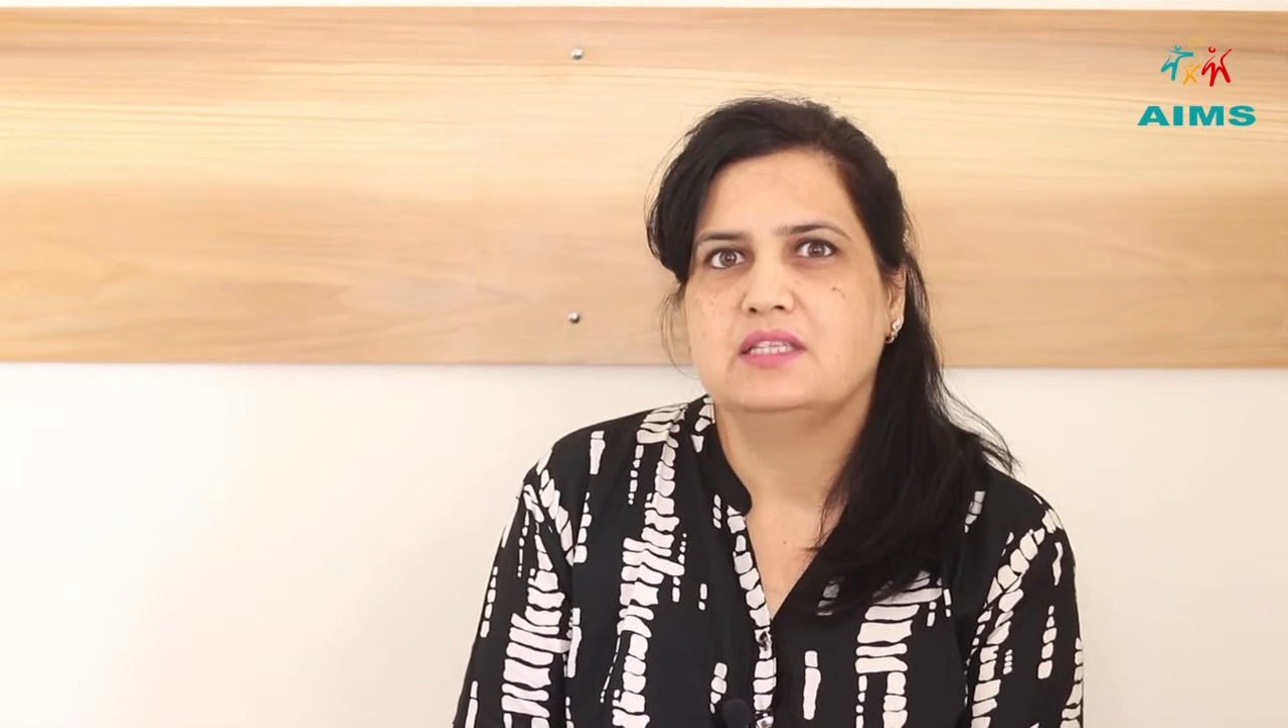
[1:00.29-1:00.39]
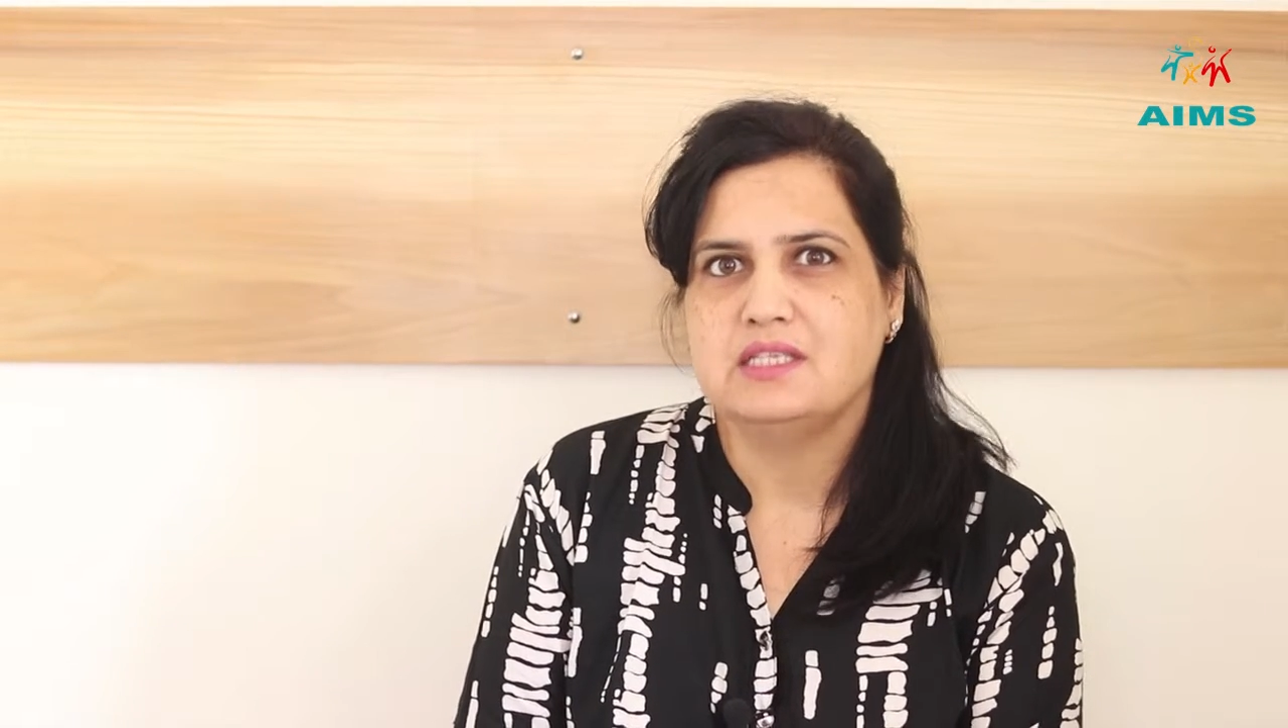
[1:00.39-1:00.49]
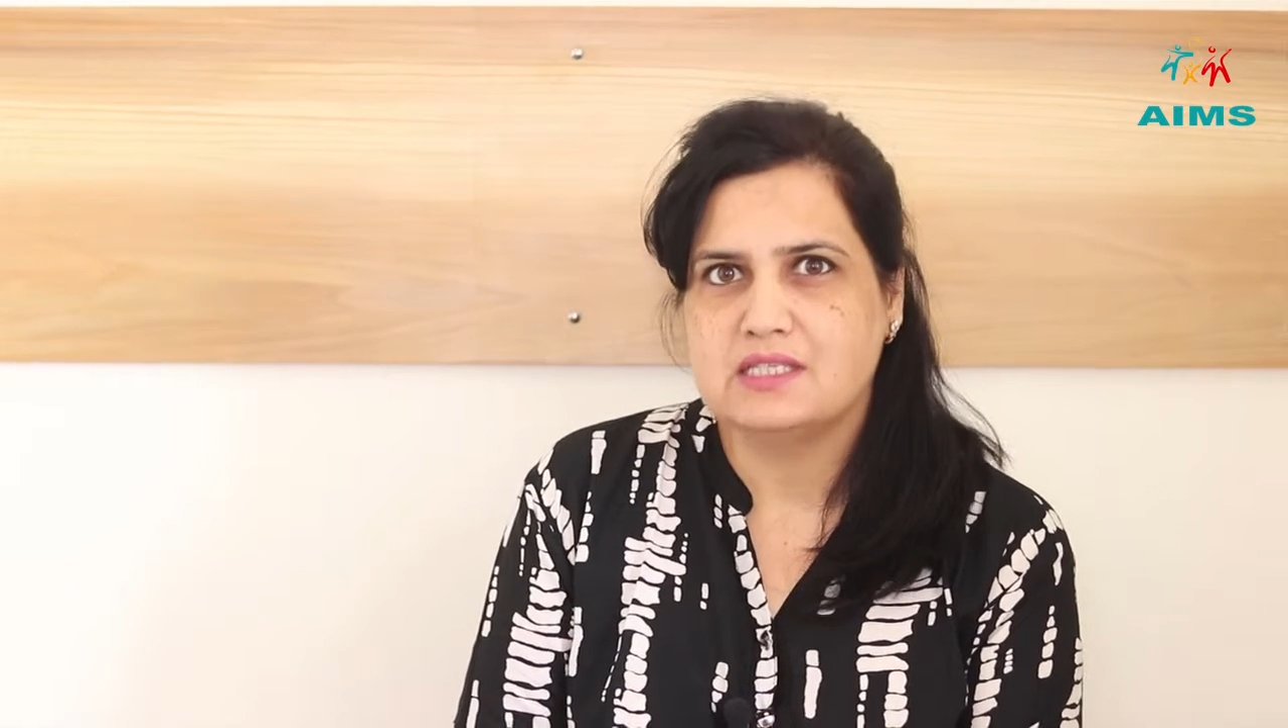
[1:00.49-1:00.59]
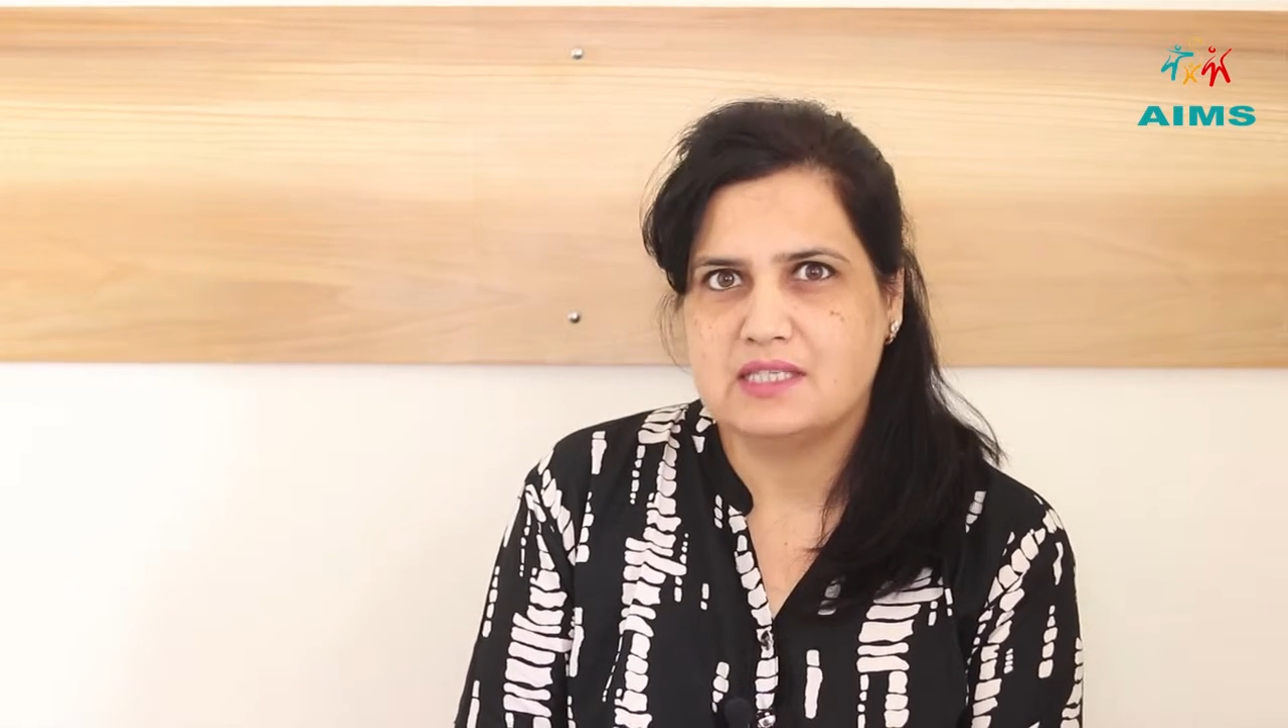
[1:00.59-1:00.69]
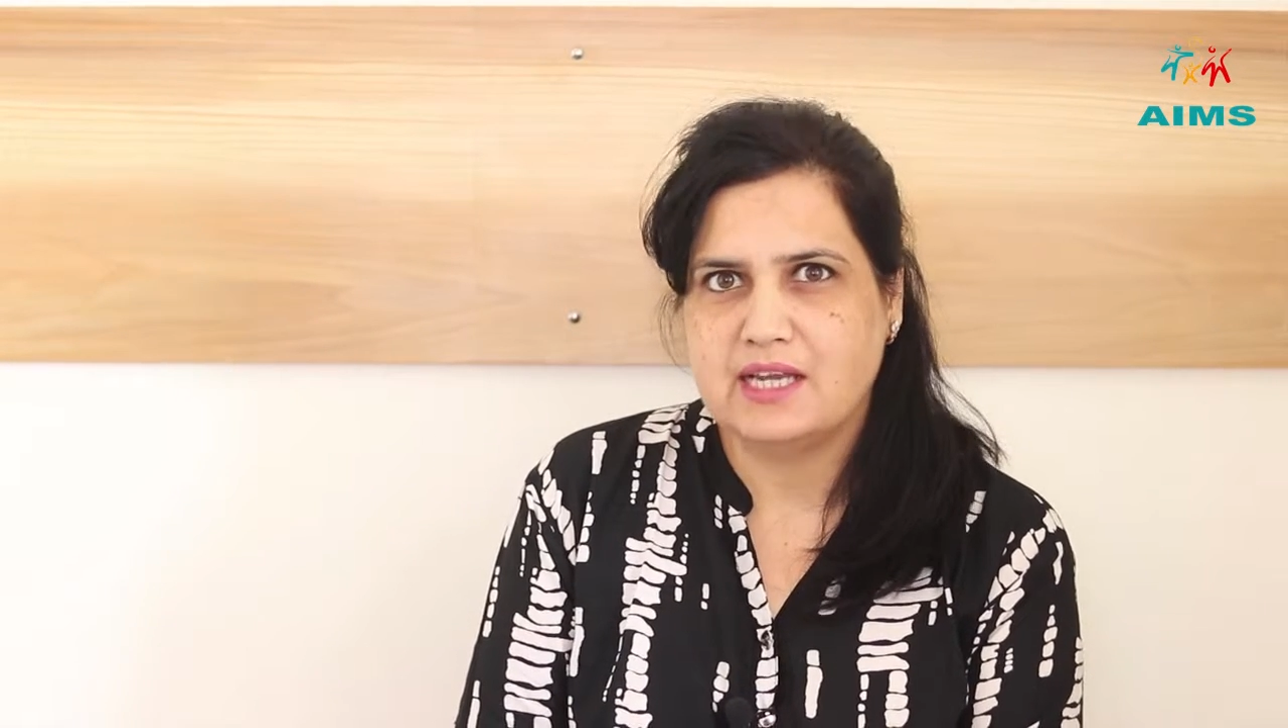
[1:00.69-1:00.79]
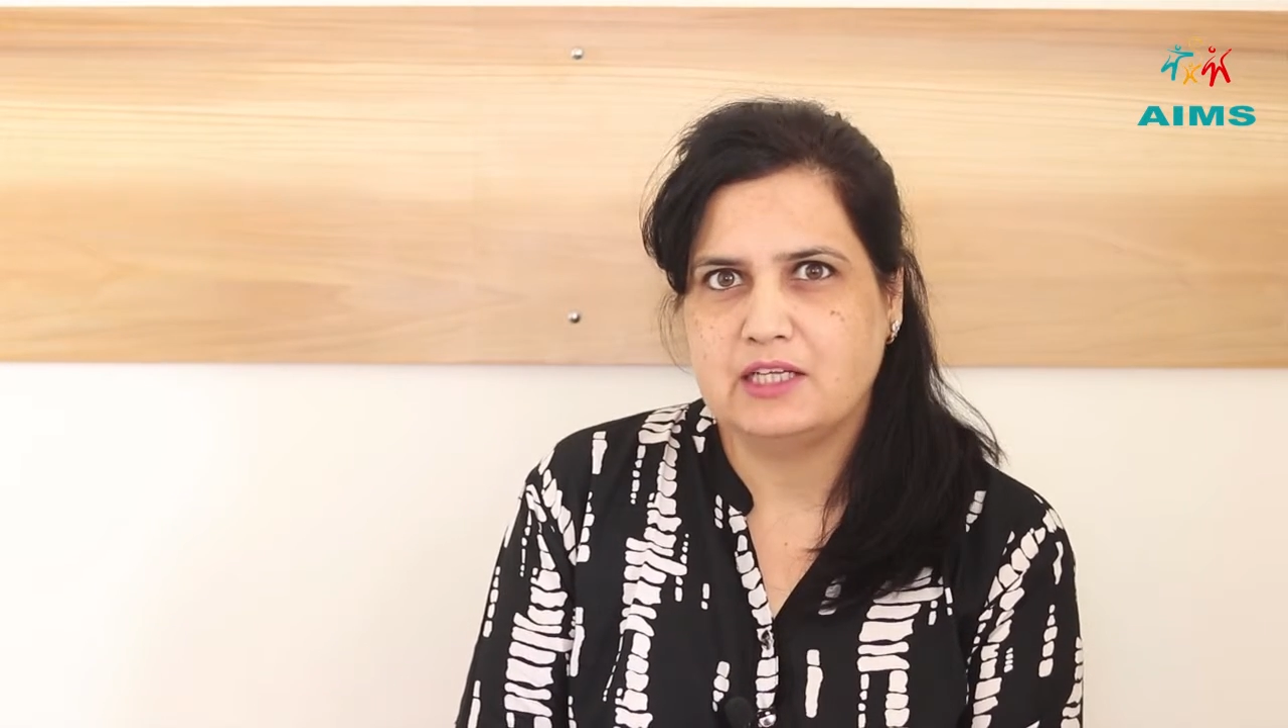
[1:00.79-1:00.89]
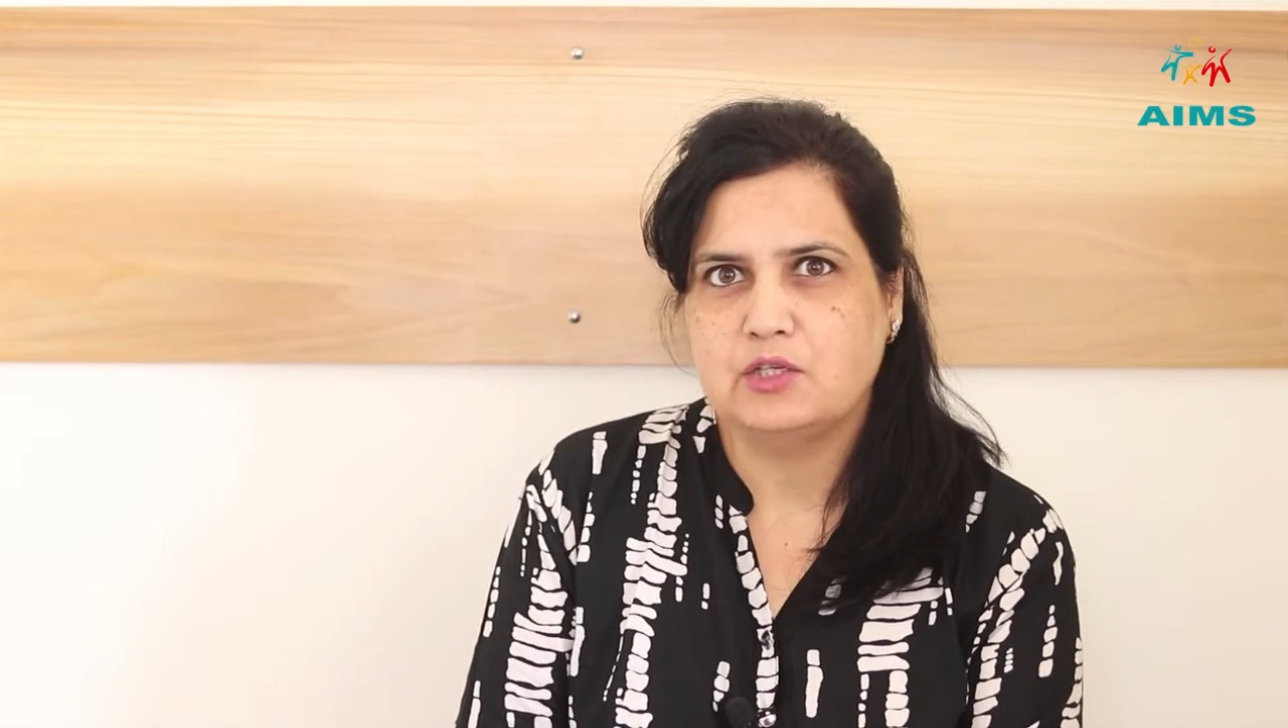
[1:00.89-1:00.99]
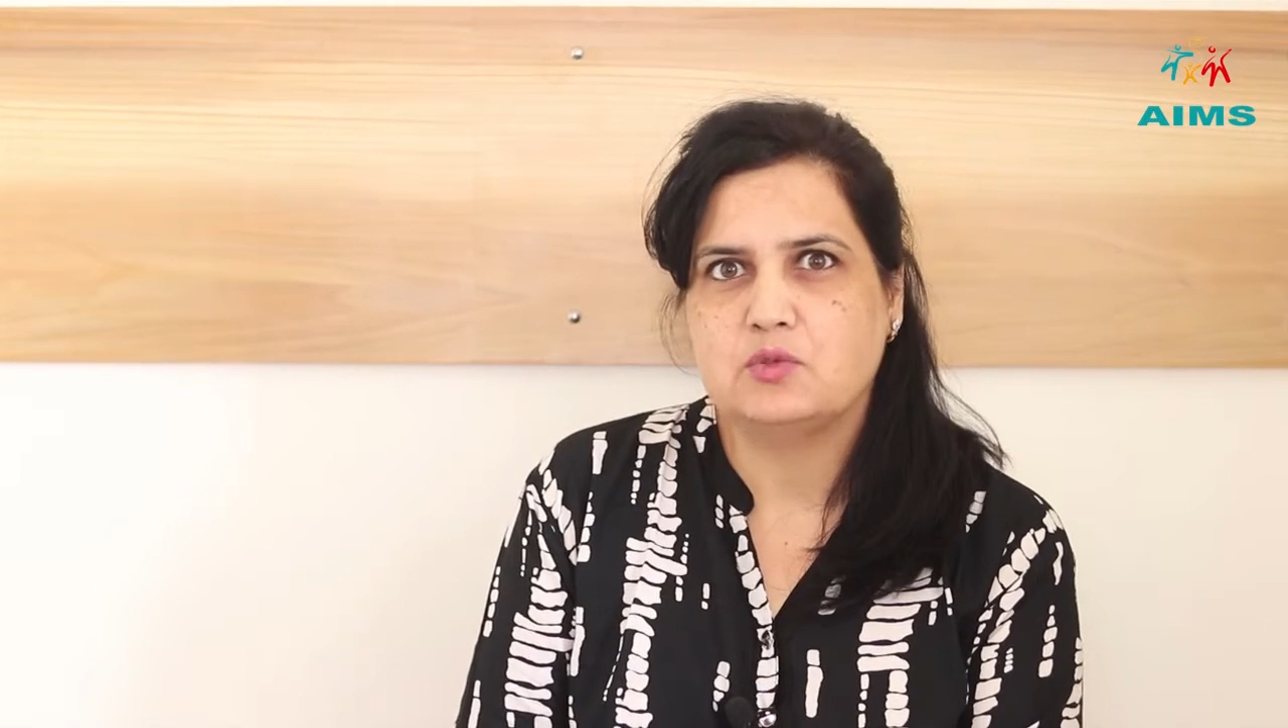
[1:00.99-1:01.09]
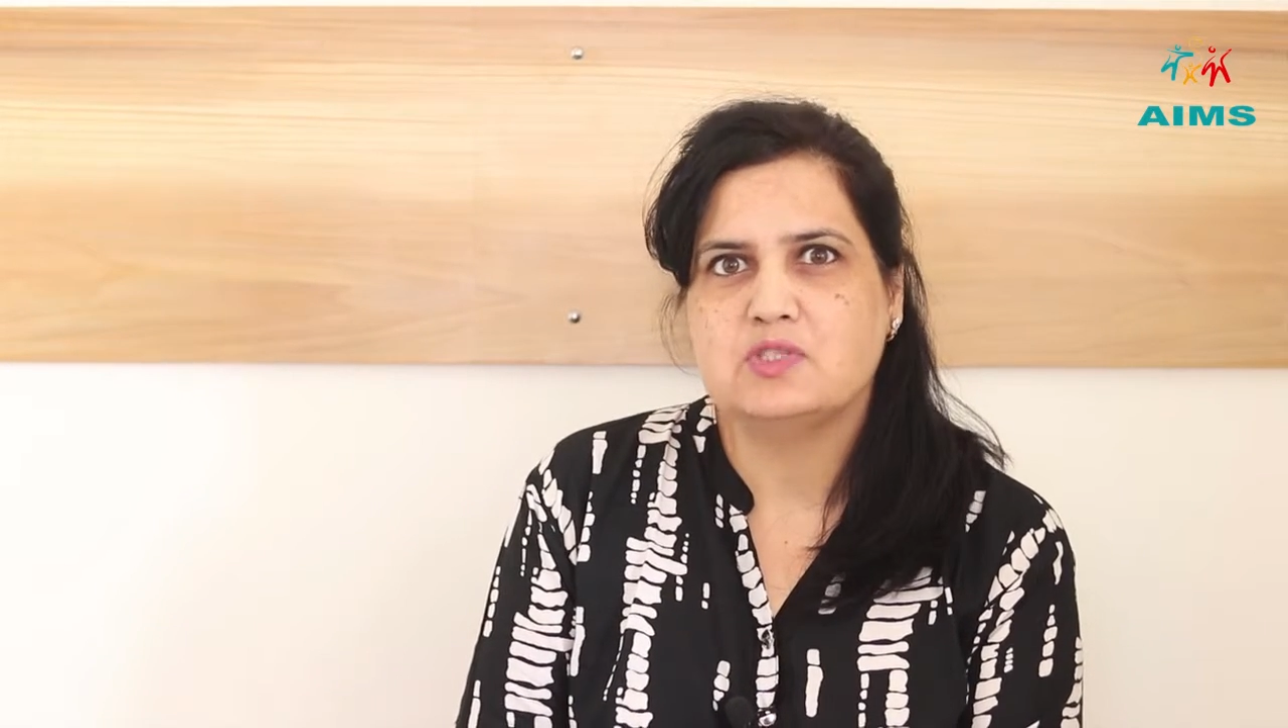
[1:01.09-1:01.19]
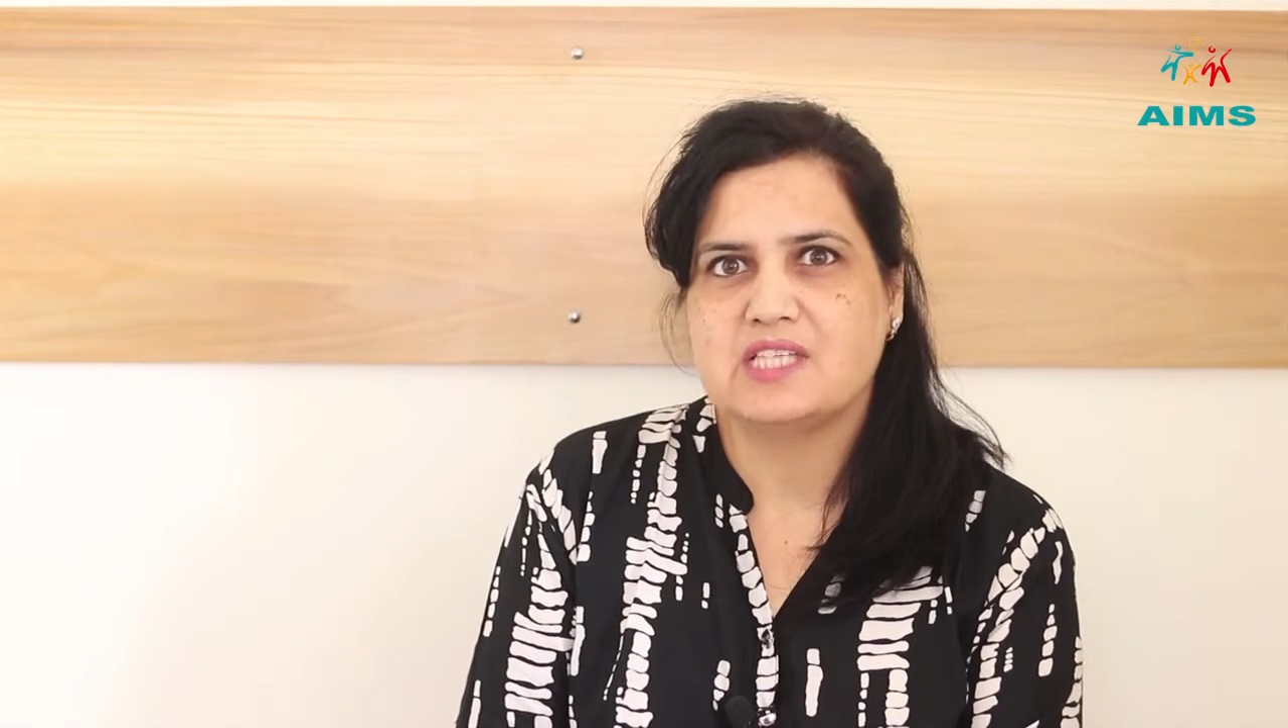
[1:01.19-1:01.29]
This
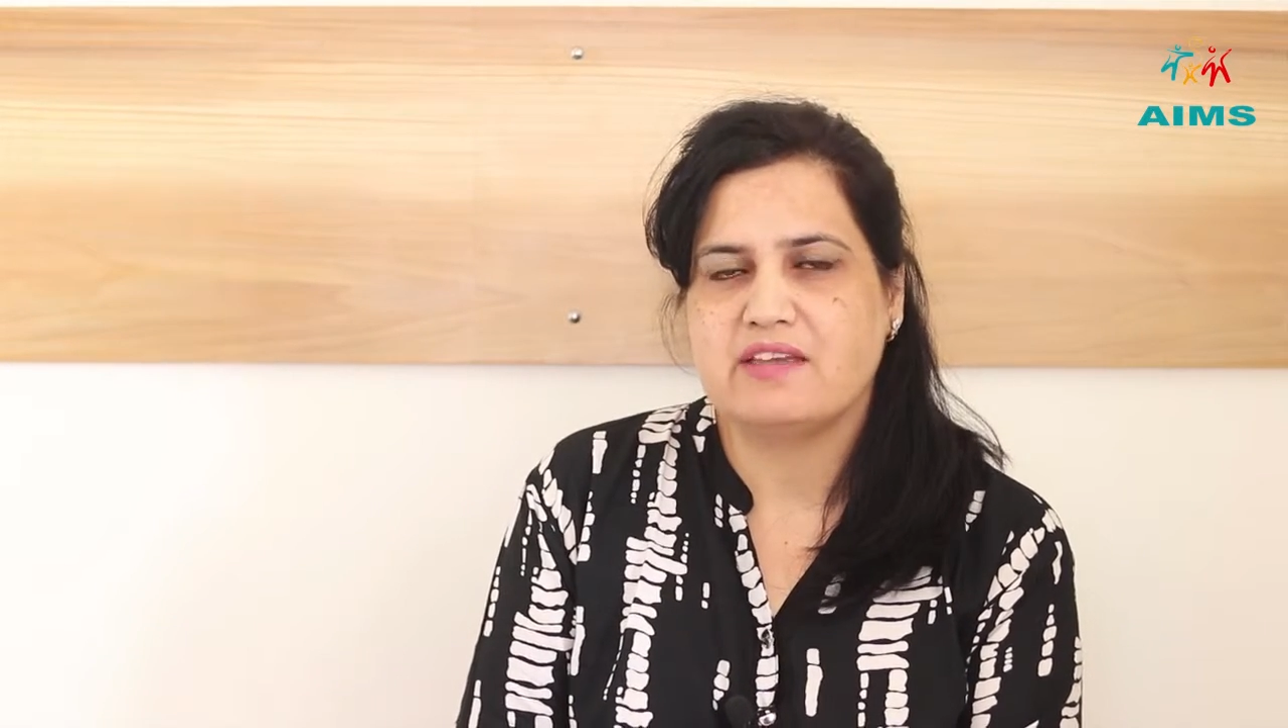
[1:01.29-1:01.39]
led to